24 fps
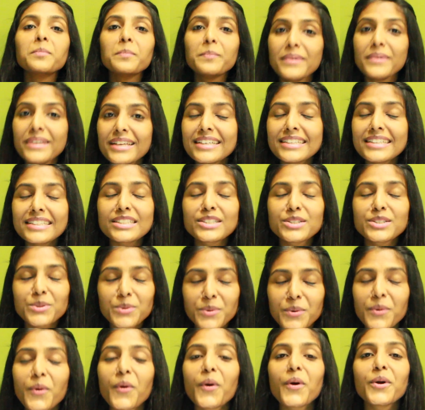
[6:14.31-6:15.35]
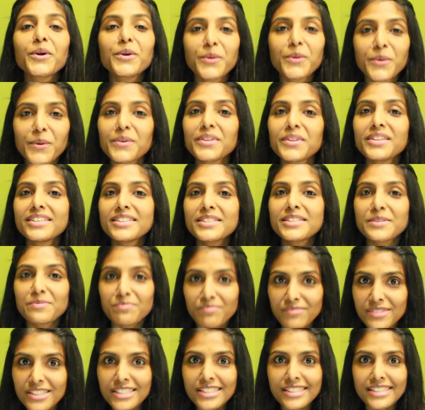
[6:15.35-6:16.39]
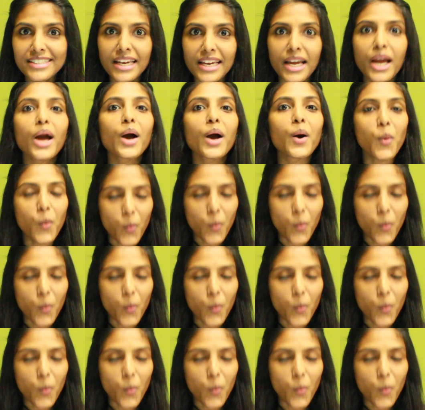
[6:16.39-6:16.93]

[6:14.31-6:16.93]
Please do not do this mistake.